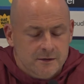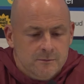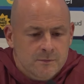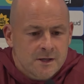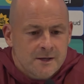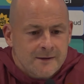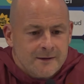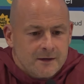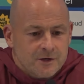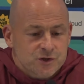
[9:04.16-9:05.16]
and
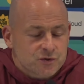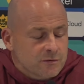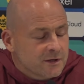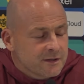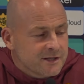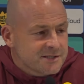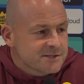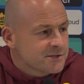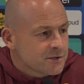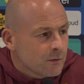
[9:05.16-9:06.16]
are struggling. This
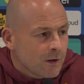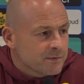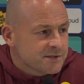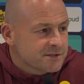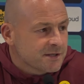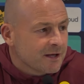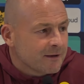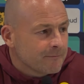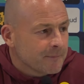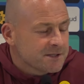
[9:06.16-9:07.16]
is the total opposite to
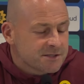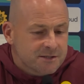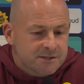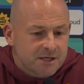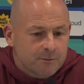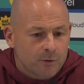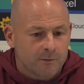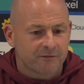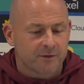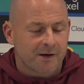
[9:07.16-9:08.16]
that. This is a team
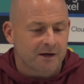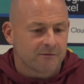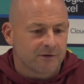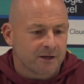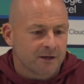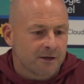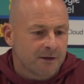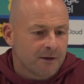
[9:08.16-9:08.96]
coming off the back of a